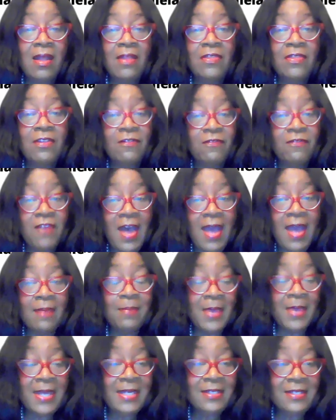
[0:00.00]
the Phi
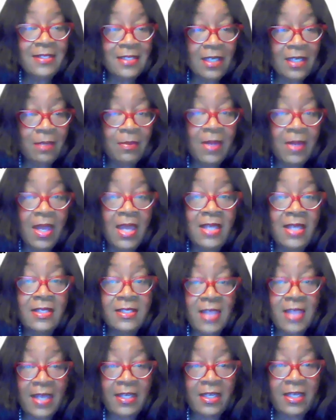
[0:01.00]
Beta Sigma
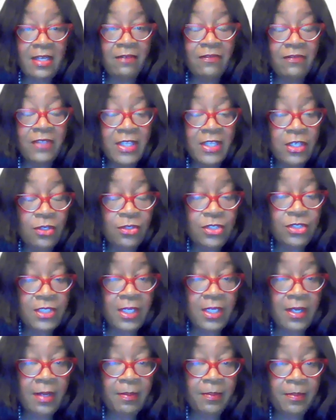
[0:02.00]
executive
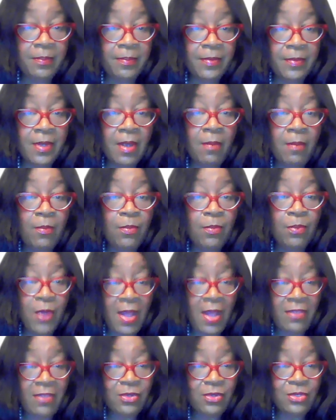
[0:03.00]
leadership,
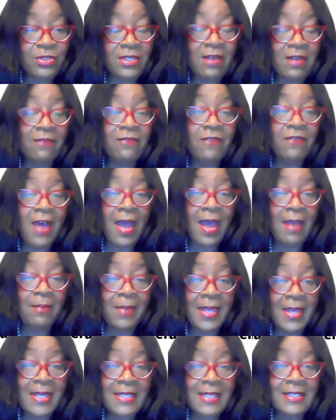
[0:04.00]
brothers of Phi
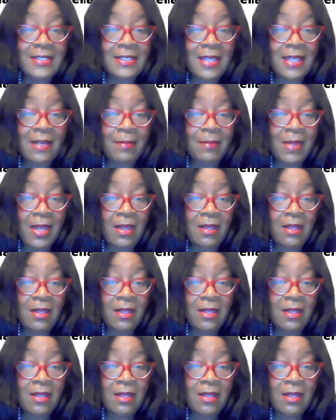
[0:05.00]
Beta Sigma,